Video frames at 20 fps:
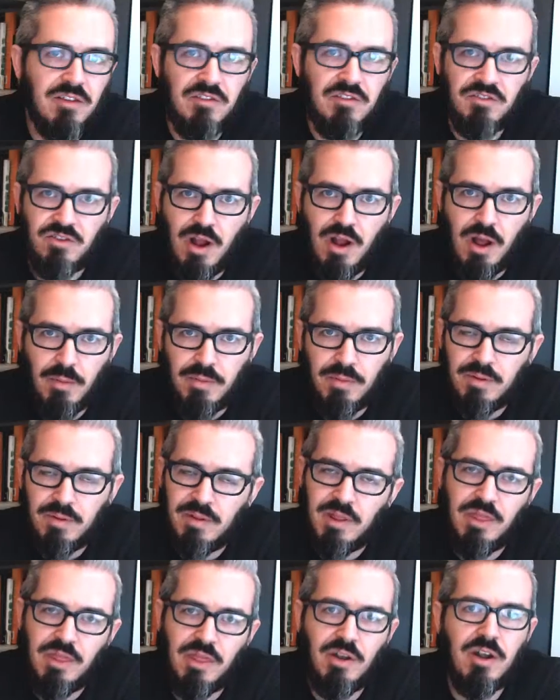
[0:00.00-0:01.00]
Trump.
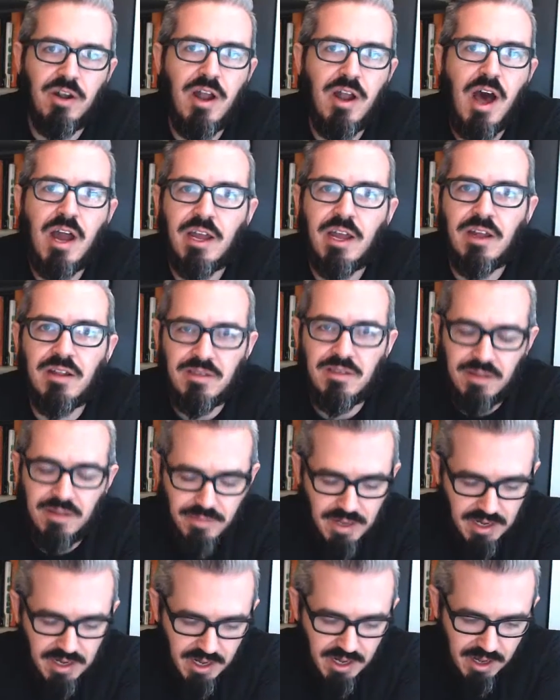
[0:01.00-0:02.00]
They're not against the
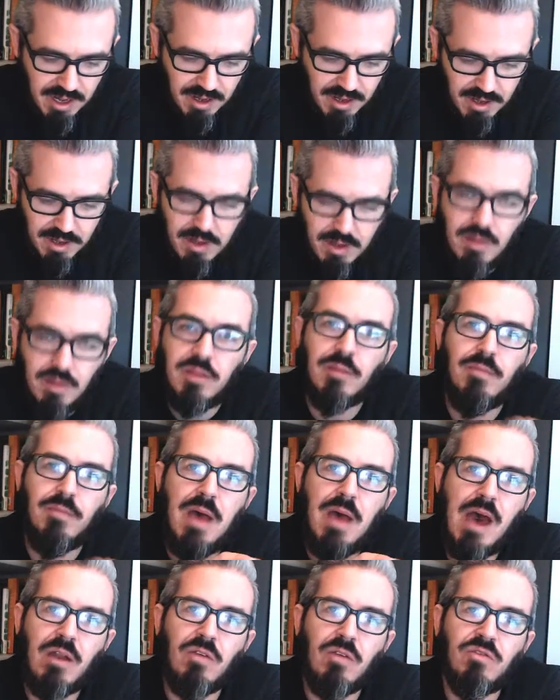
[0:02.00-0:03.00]
media. The
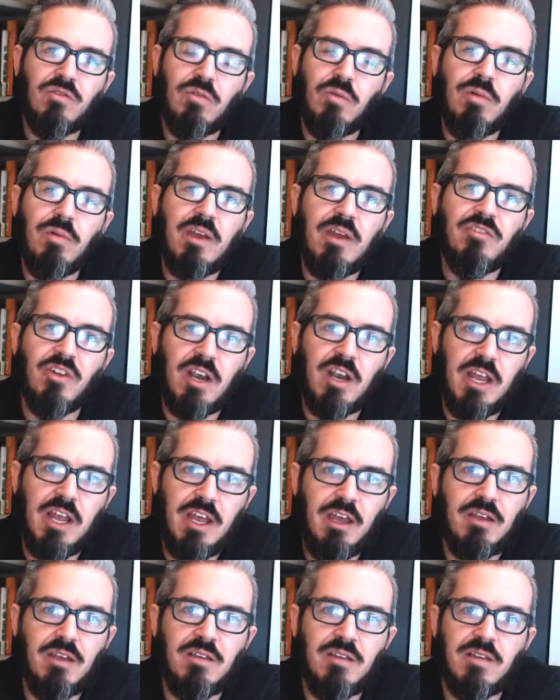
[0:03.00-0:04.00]
battles we wage are
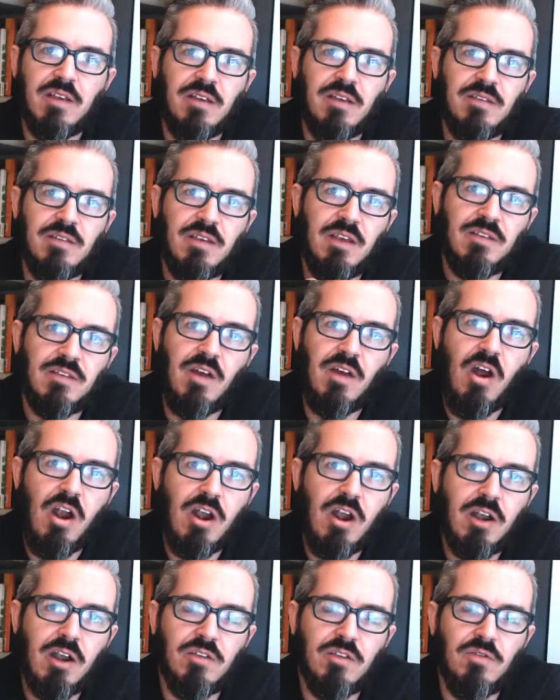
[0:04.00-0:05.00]
his, because his
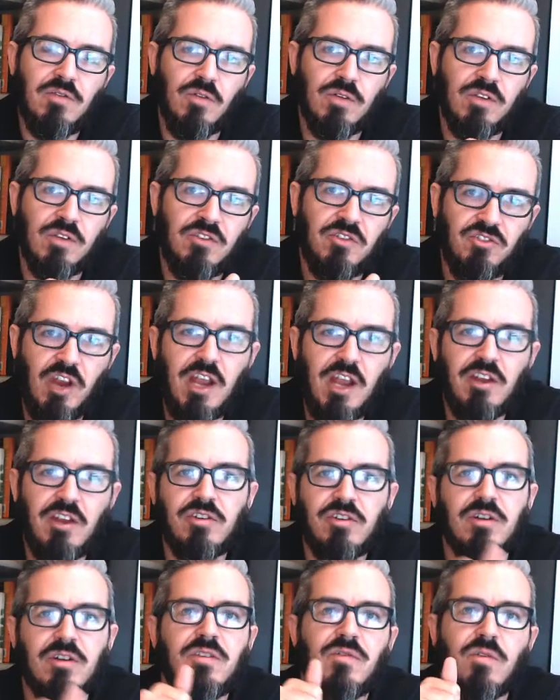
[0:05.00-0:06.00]
heart is for the
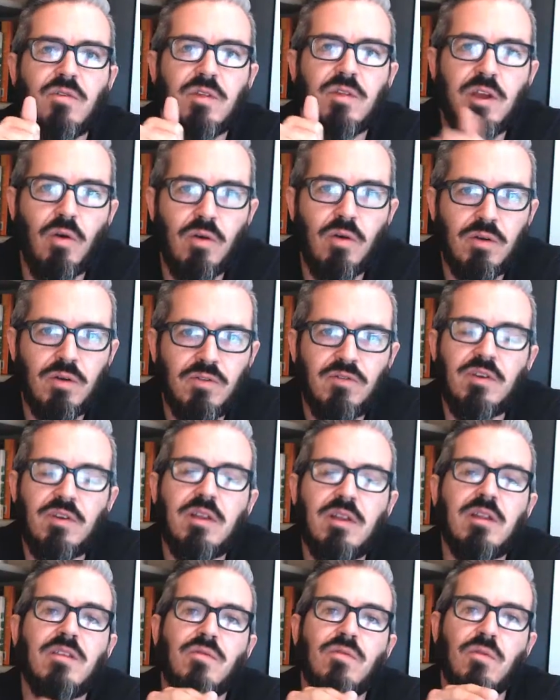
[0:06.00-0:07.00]
stranger, it's for the orphan,
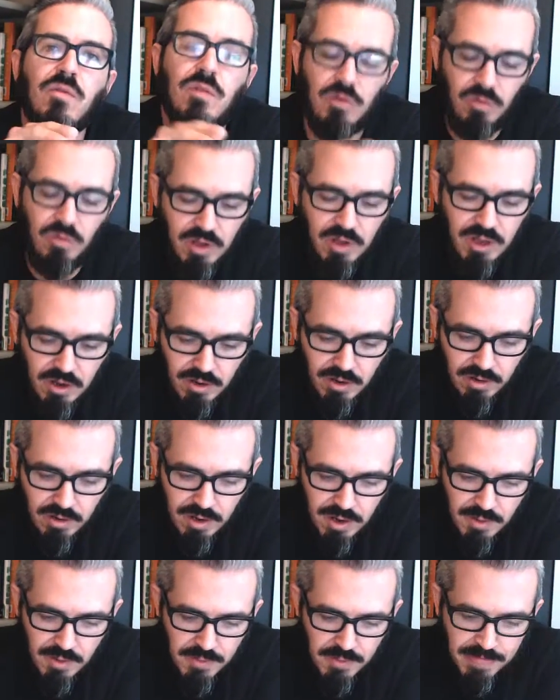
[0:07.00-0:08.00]
it's for the widow.
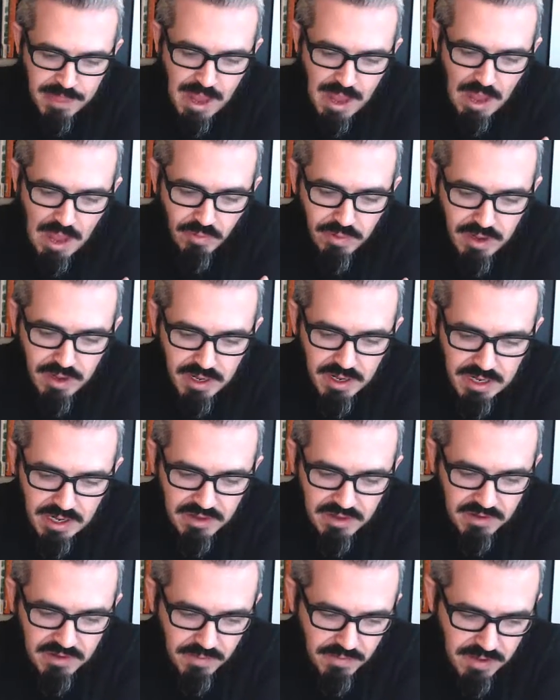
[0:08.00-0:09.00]
And we need
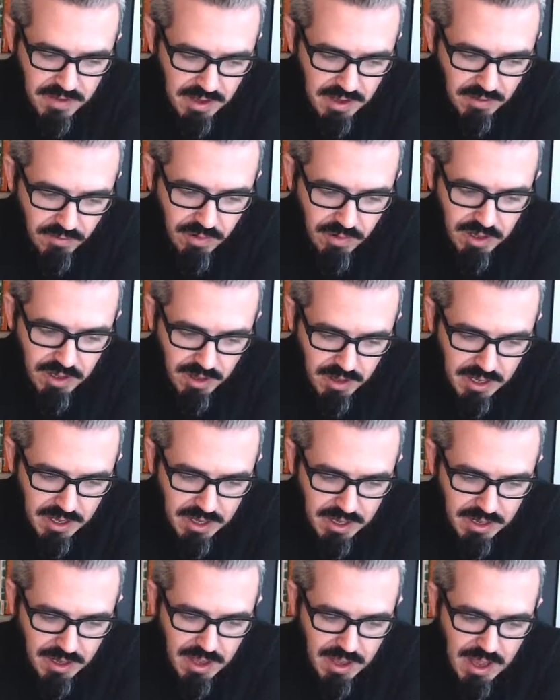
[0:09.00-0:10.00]
to be
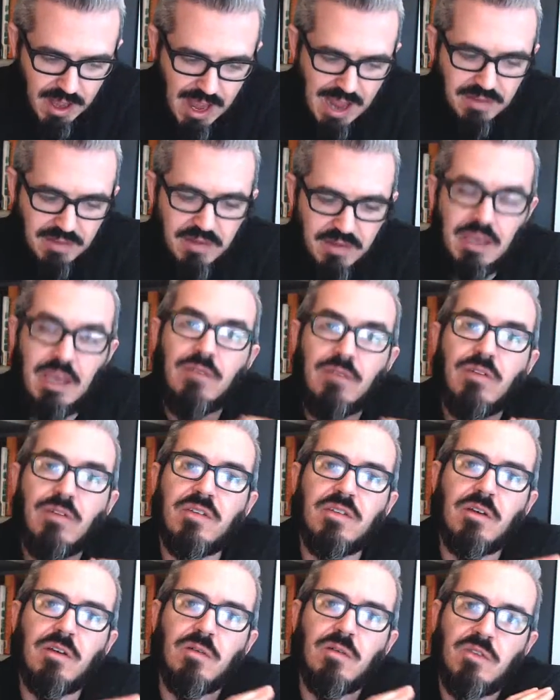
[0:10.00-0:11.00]
willing and to give
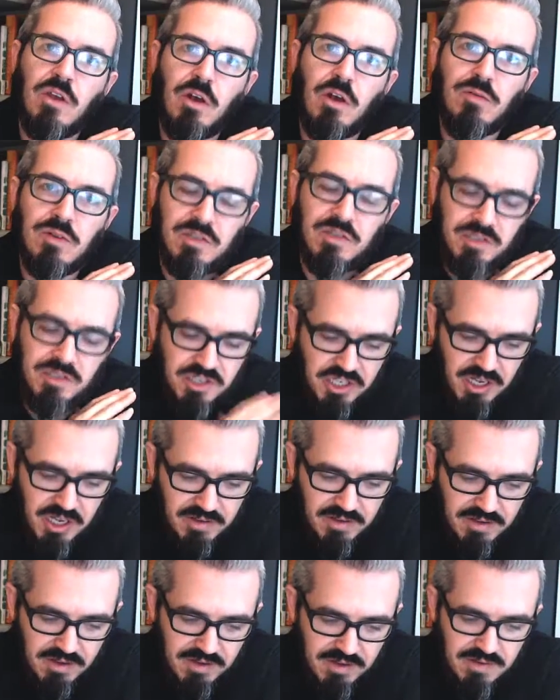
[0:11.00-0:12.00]
ourselves over to
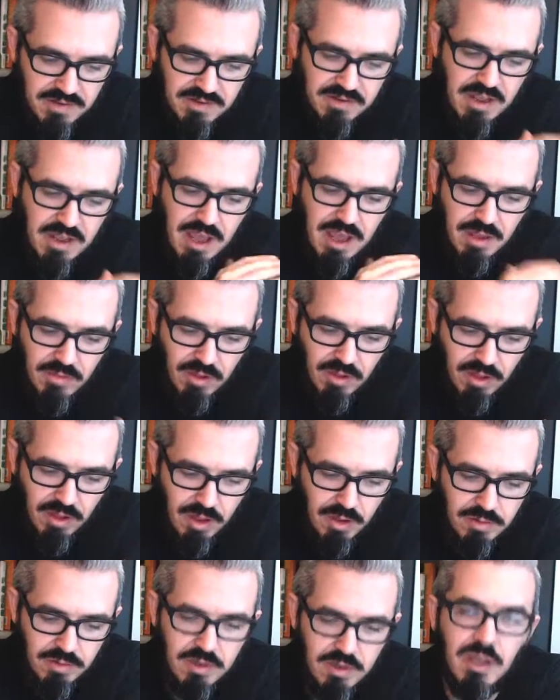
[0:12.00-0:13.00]
Jesus, to him
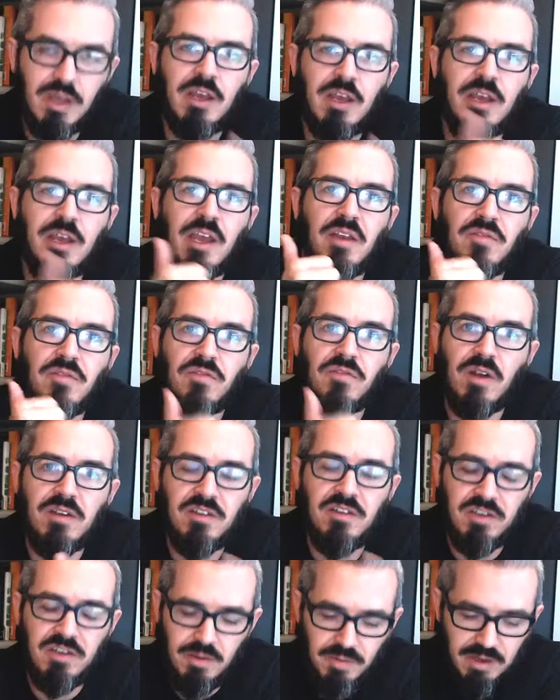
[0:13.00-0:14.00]
alone, in
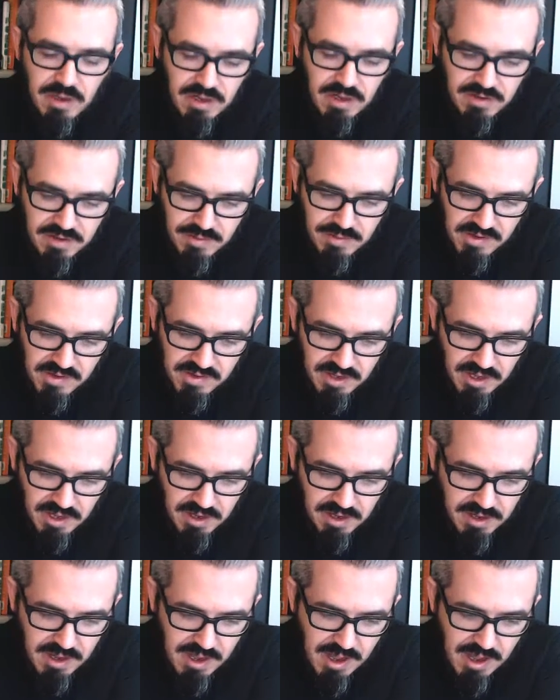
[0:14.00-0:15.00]
friendship and
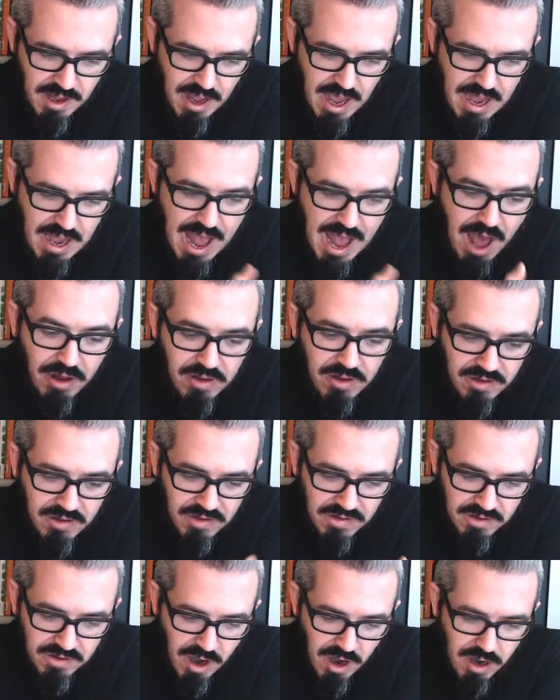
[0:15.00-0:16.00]
intimacy. And how does this
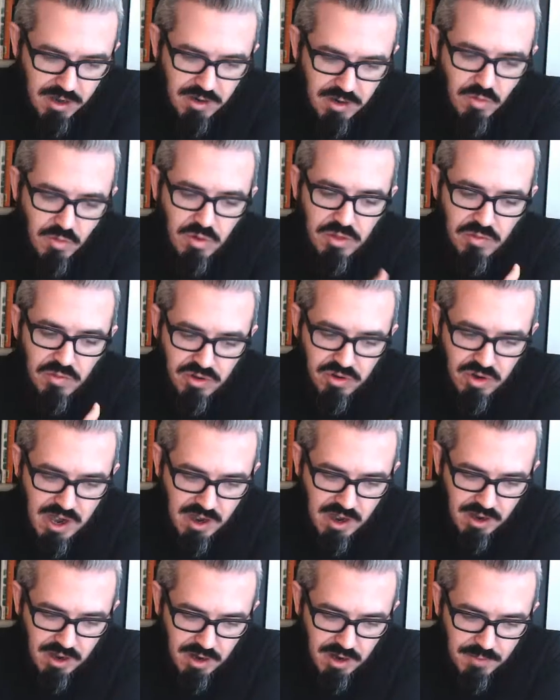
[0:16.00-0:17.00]
start? With
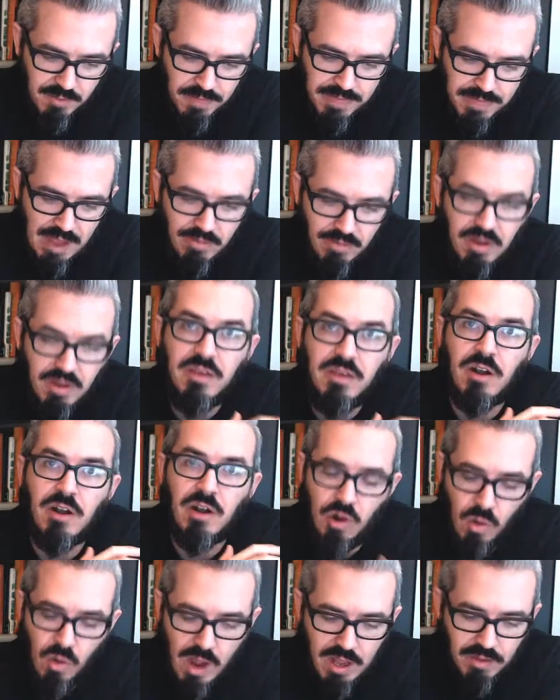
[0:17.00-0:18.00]
prayer and within our
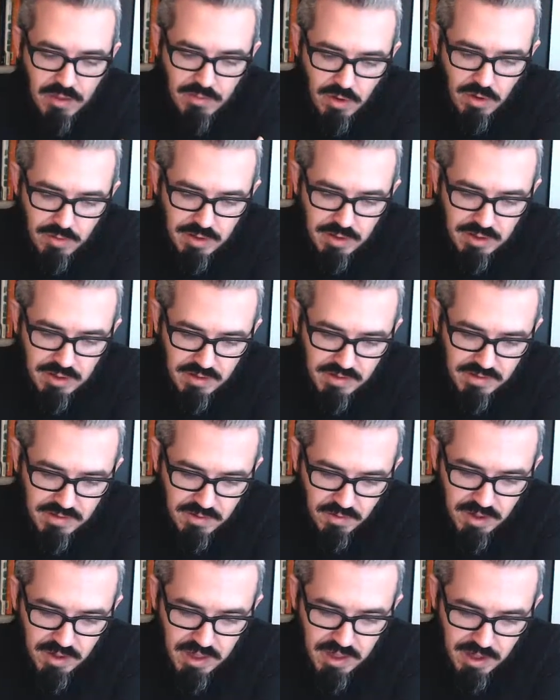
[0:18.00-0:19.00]
quiet moments
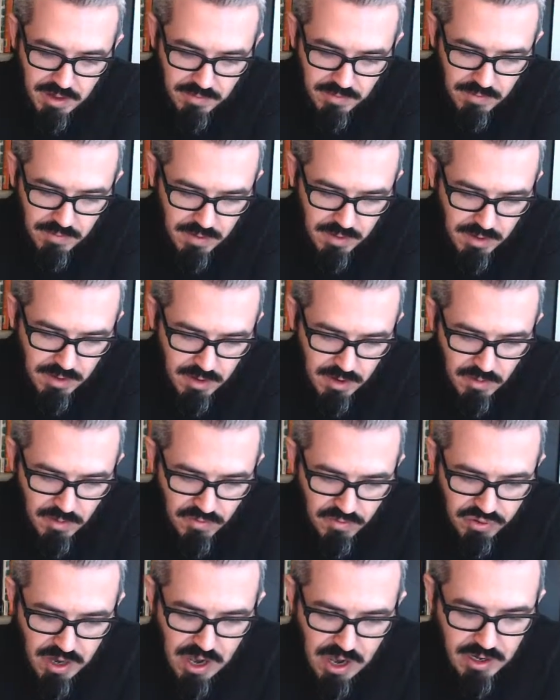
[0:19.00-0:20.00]
with him.
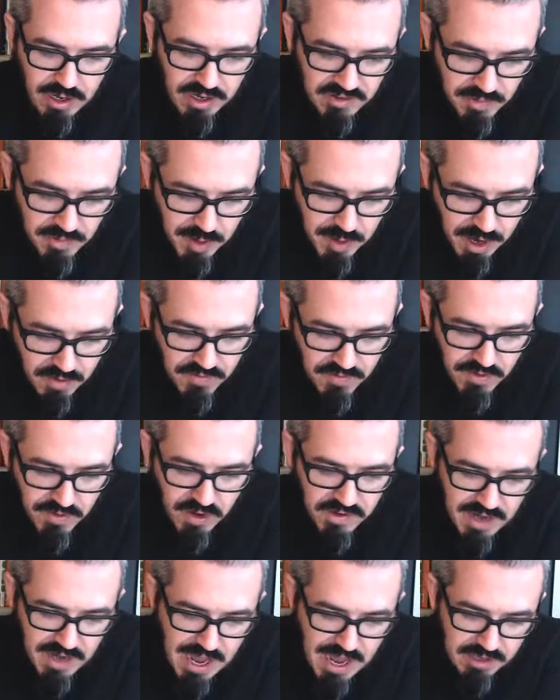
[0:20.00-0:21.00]
Prayer needs to be our
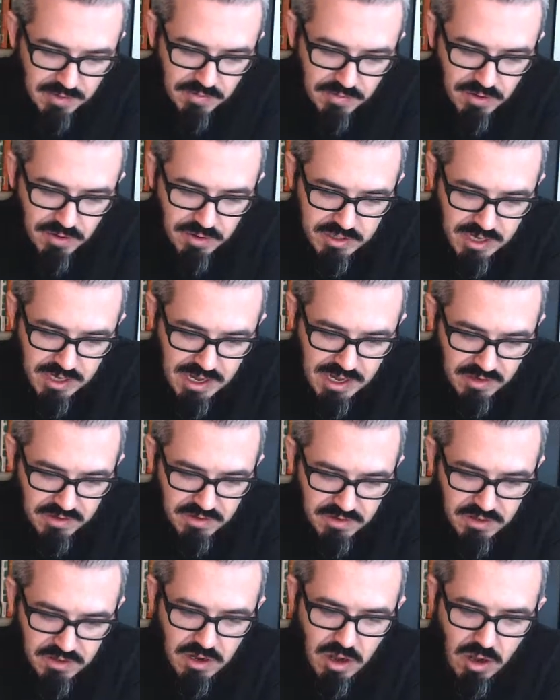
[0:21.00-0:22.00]
first act of
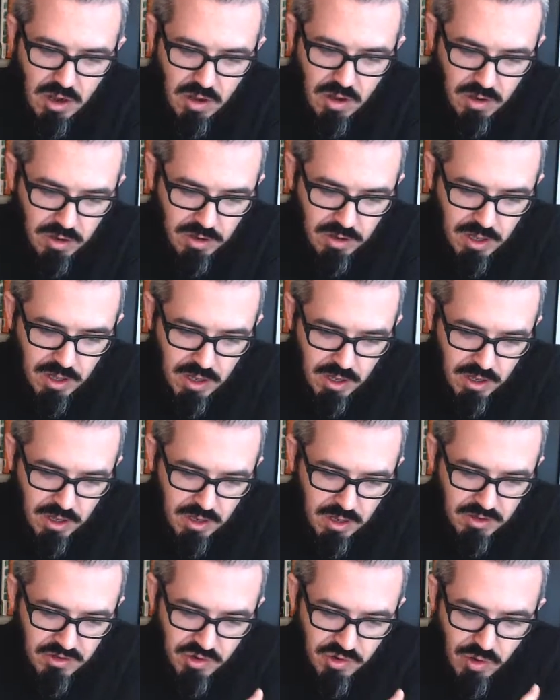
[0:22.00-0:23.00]
protest
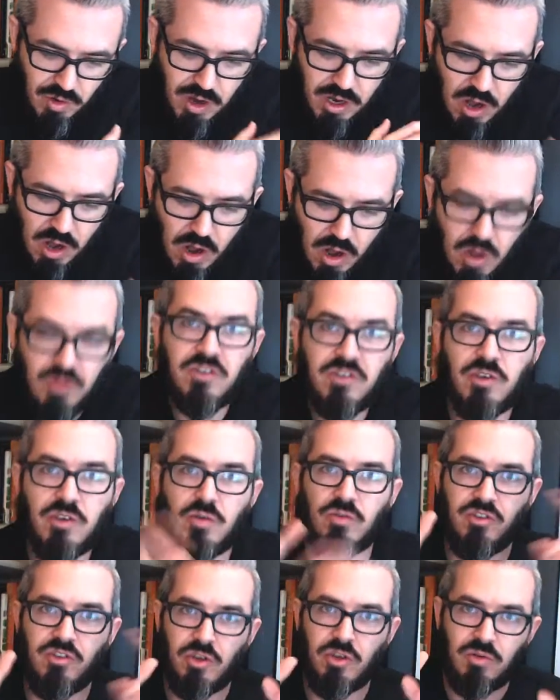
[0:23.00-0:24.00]
to our call to
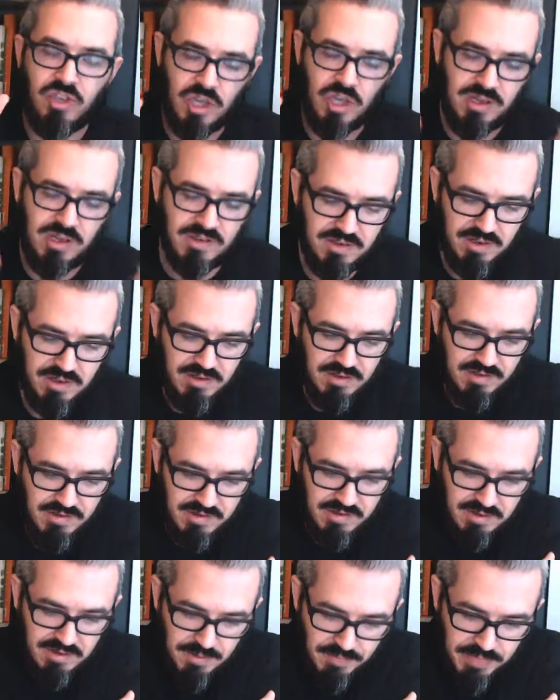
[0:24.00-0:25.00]
do
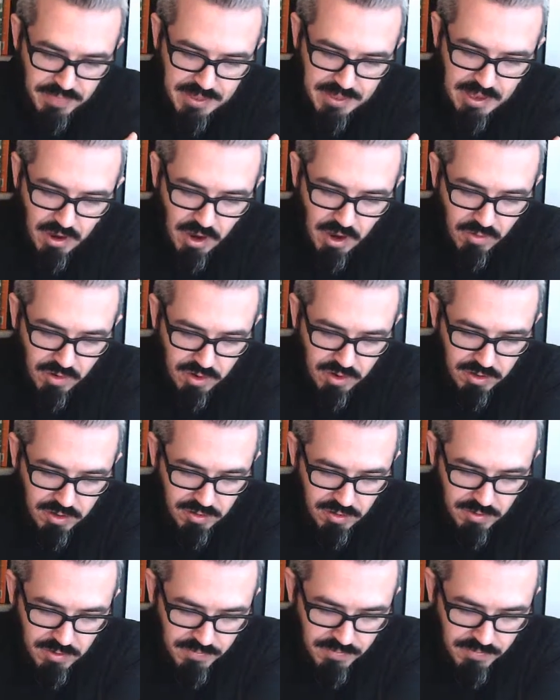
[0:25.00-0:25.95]
justice in our world.